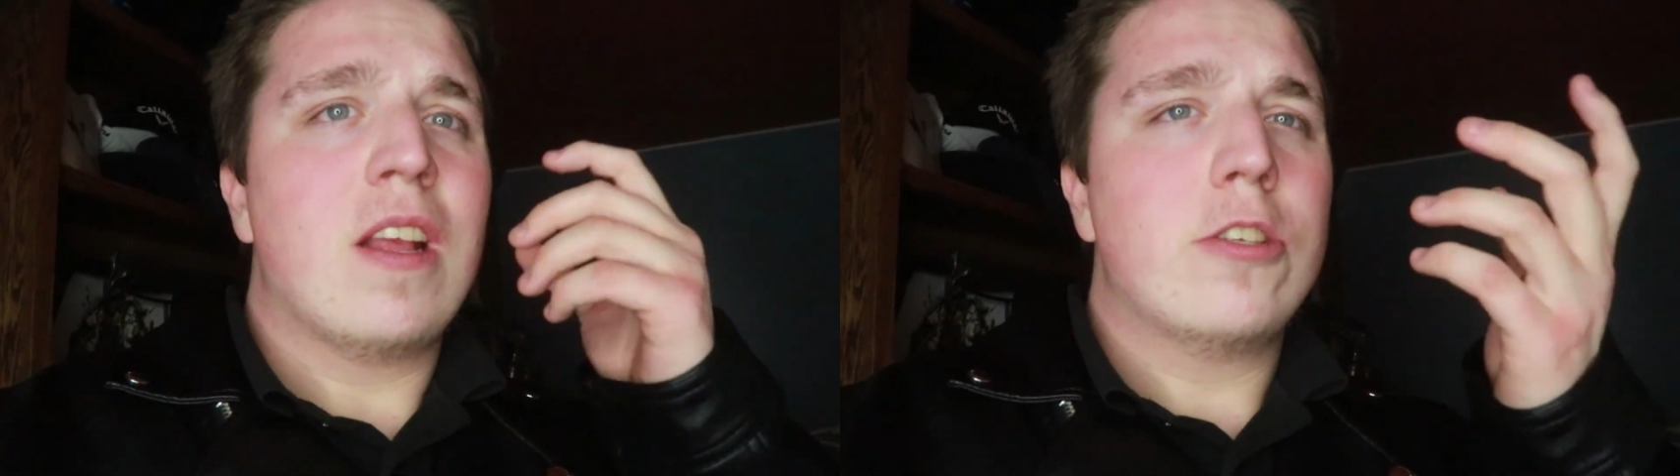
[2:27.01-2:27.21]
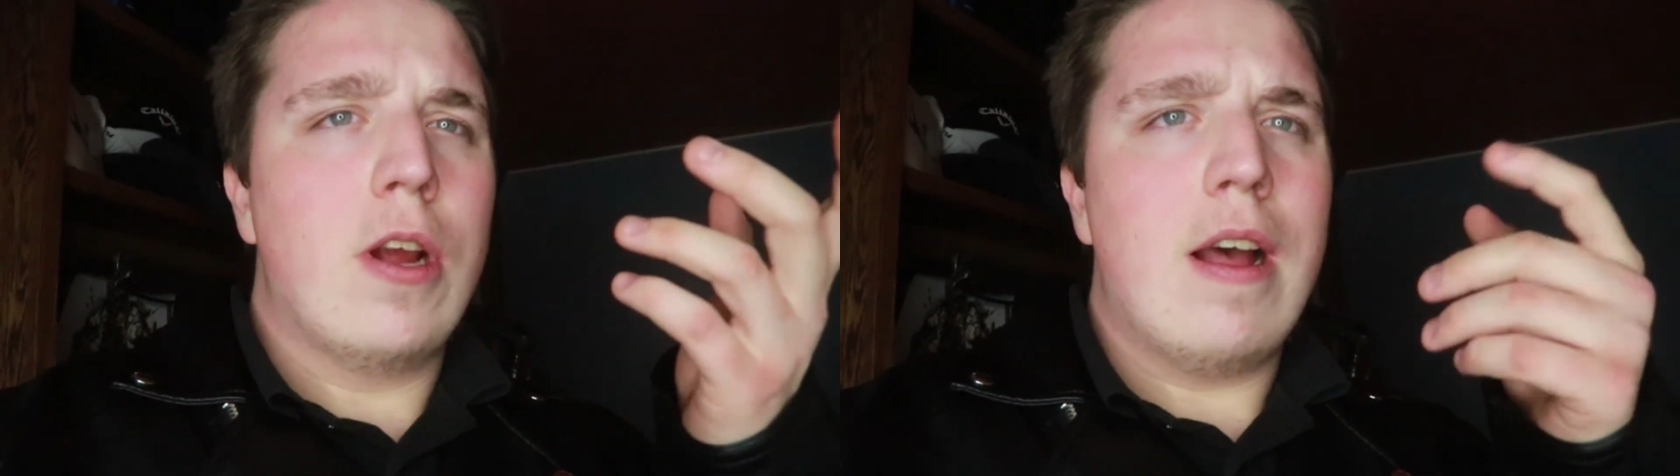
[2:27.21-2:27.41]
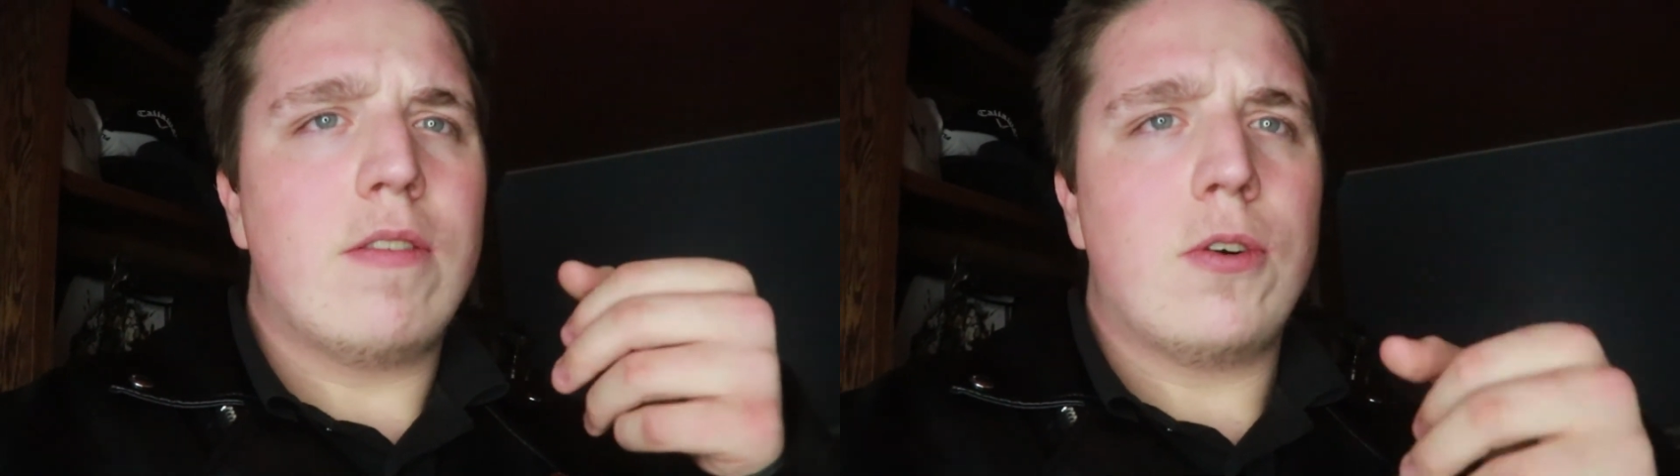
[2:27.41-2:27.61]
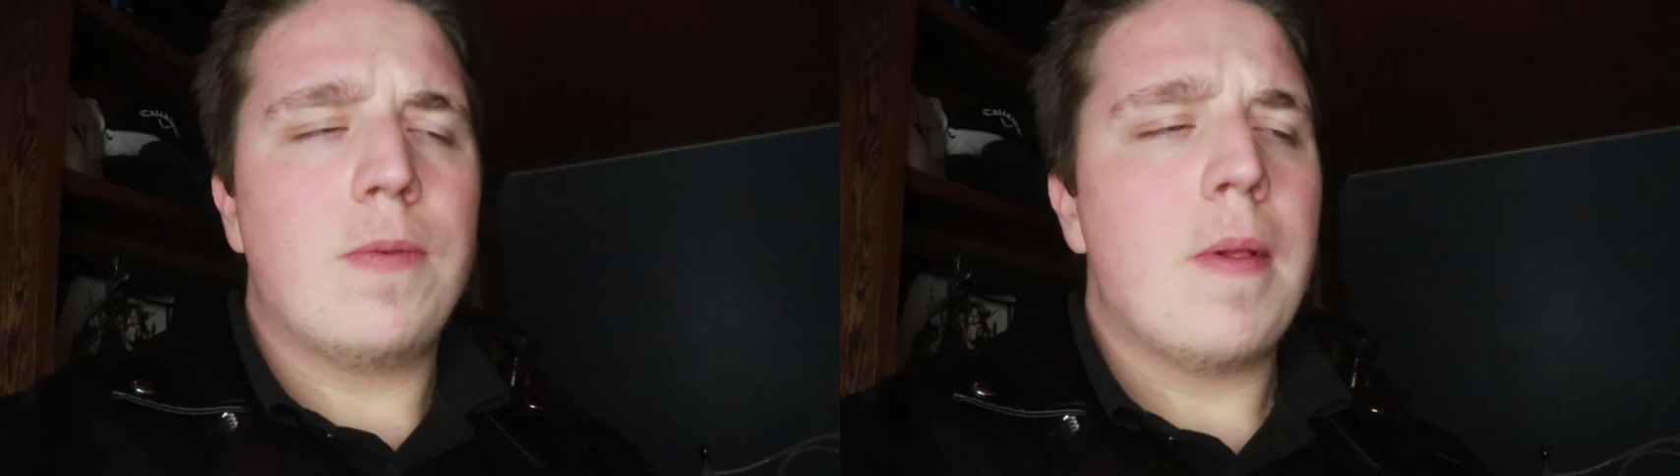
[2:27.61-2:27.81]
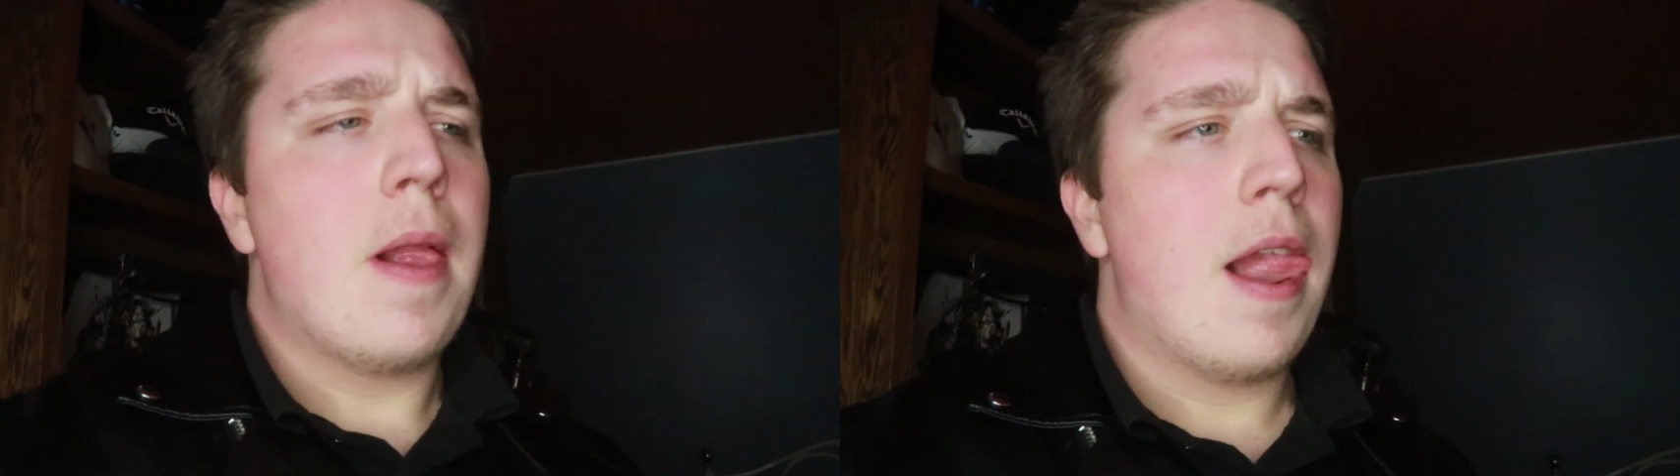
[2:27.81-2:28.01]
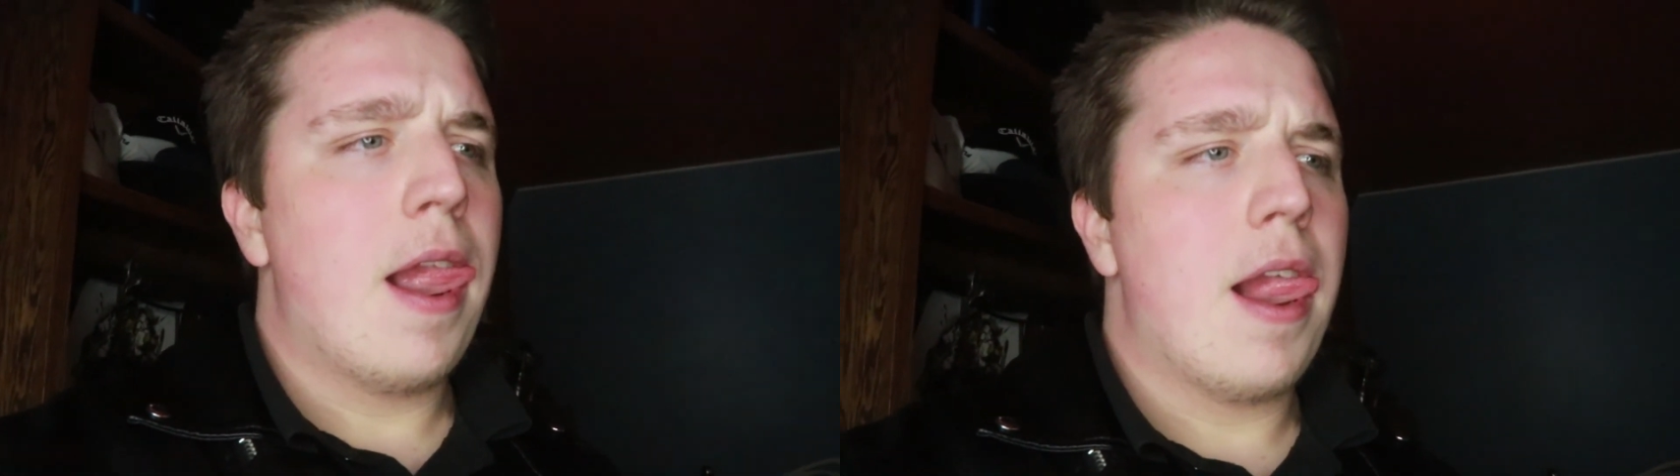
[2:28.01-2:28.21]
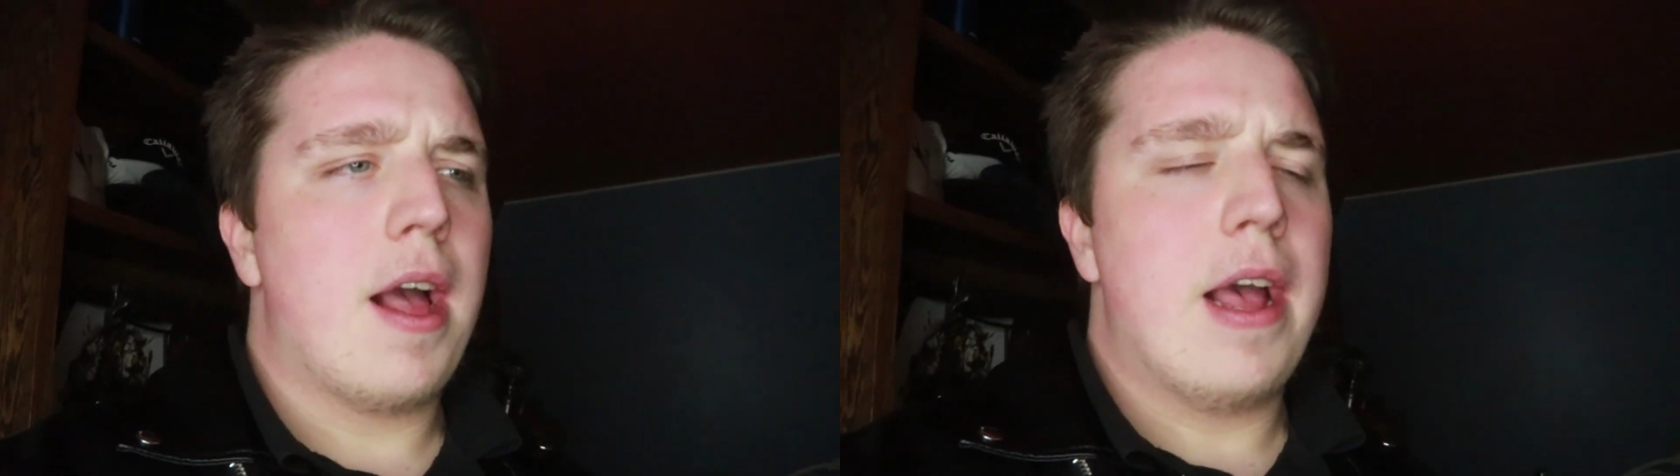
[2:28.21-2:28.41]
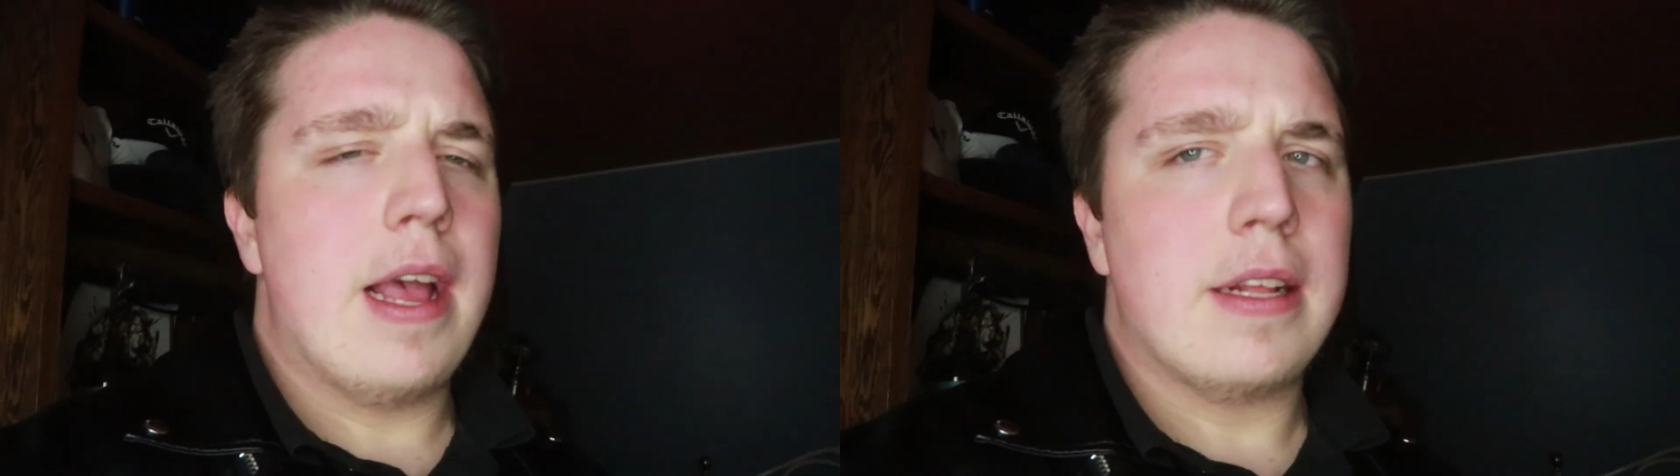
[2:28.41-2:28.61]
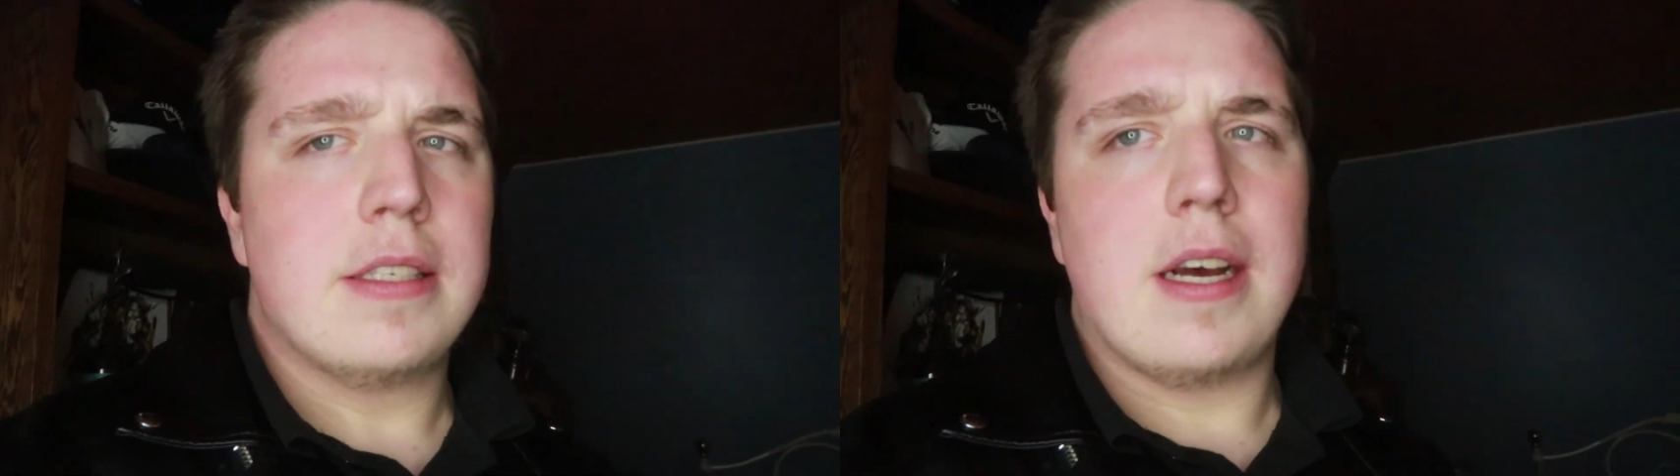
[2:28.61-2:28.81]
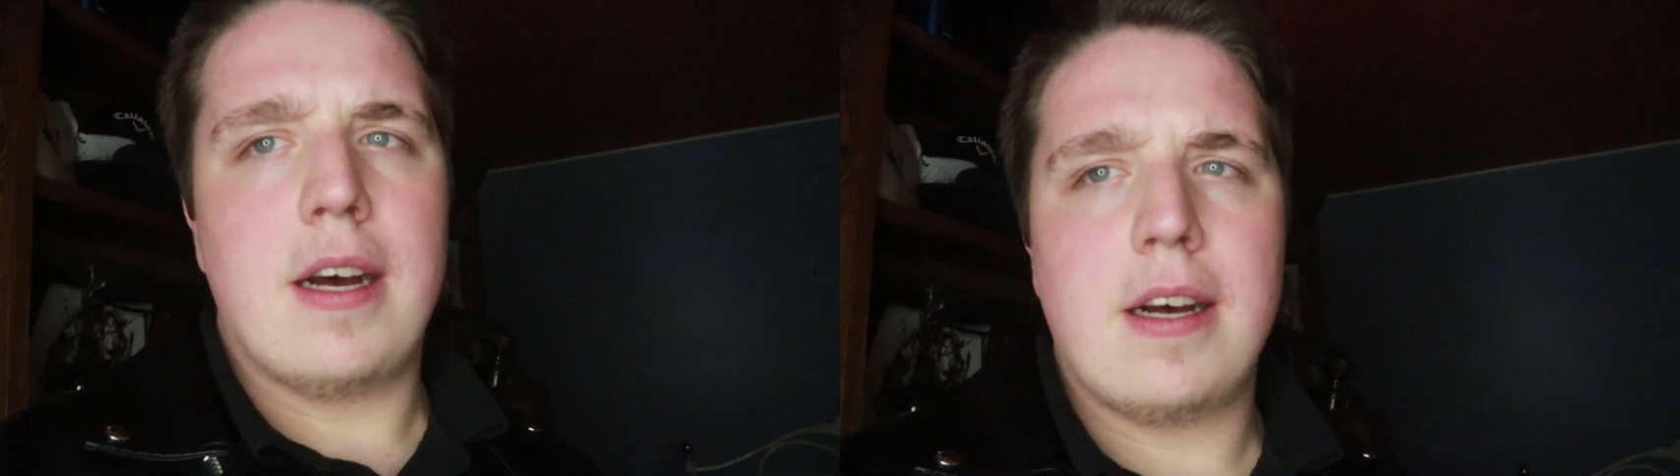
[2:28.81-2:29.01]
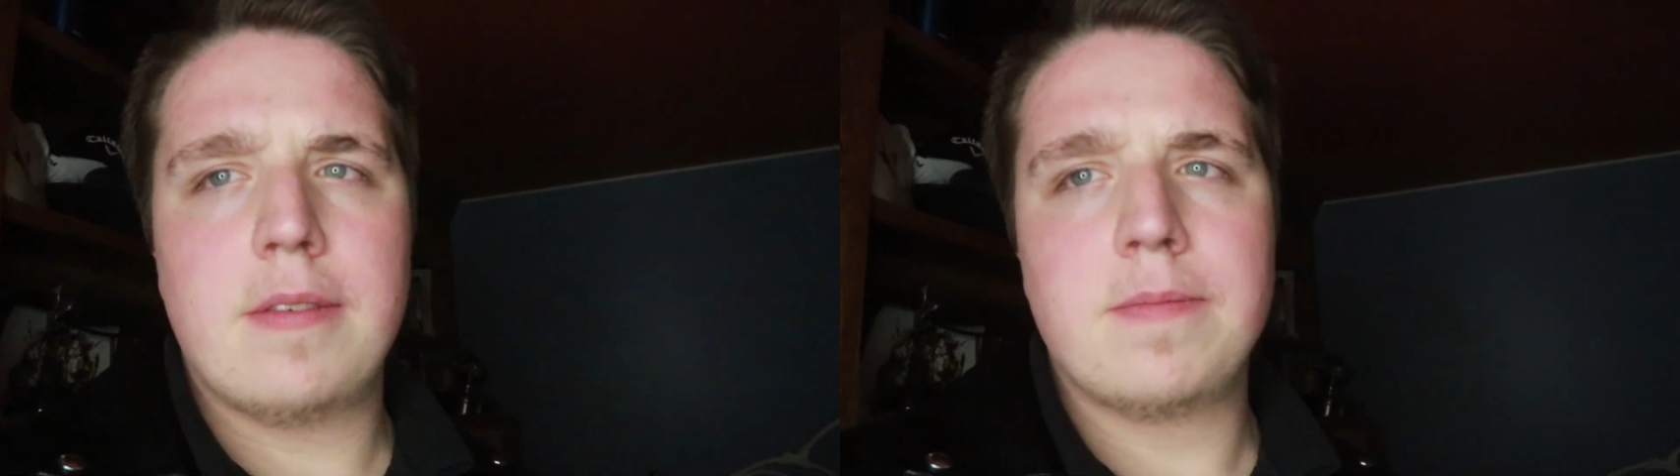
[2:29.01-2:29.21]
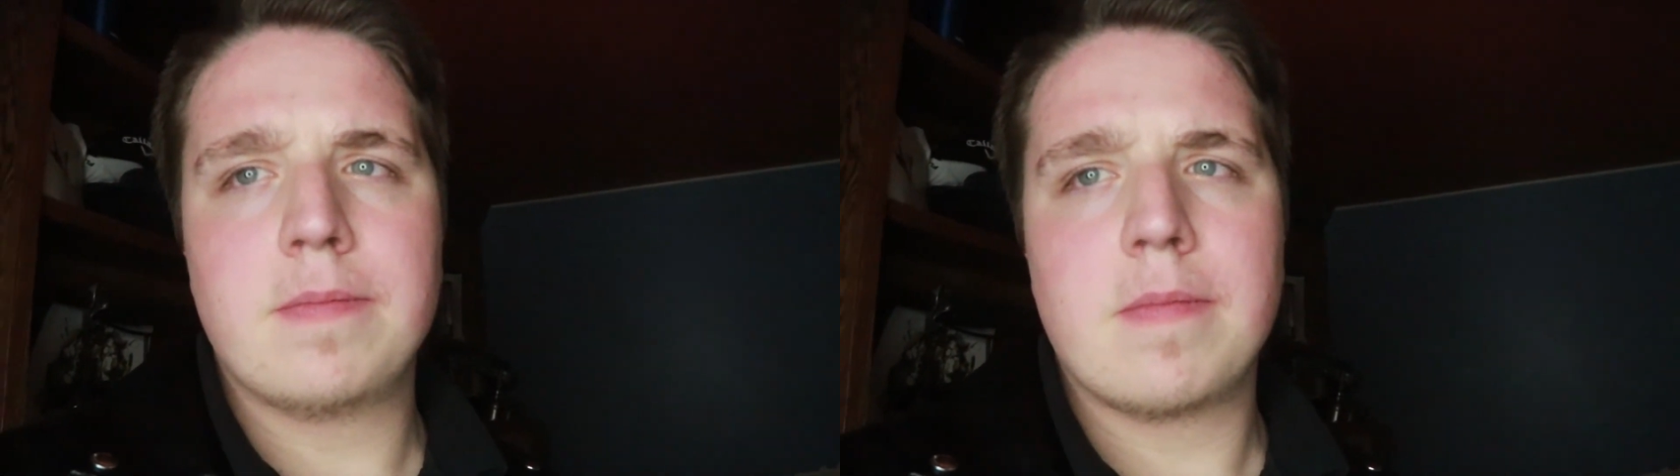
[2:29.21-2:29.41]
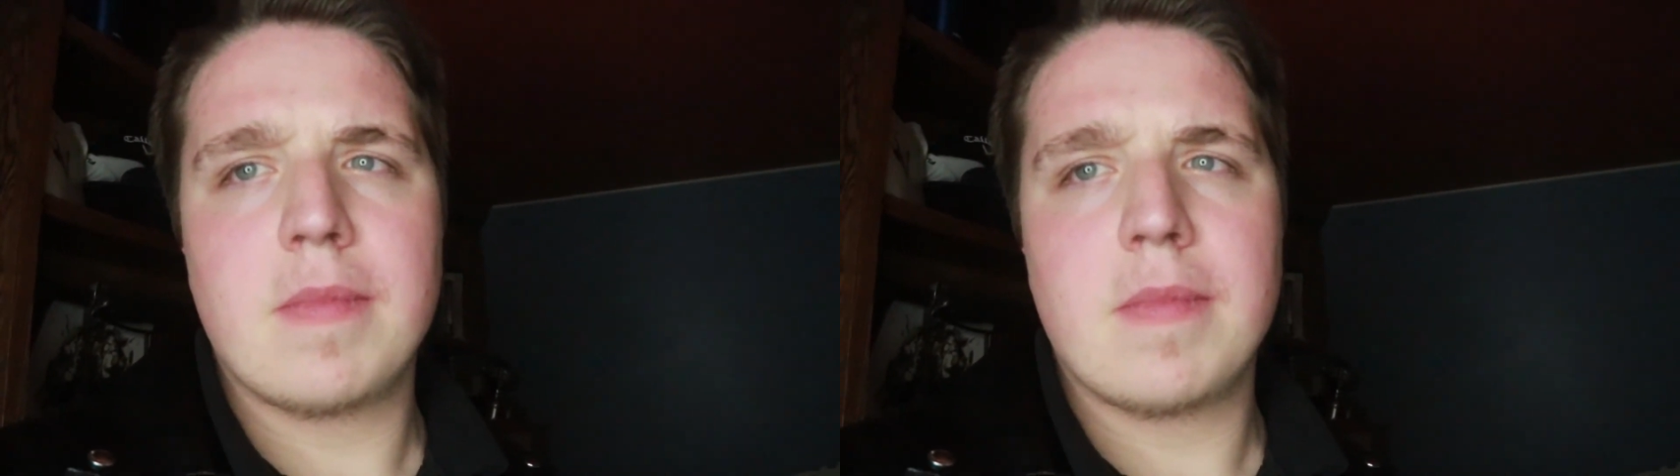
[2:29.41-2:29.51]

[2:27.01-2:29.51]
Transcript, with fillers: travel and um,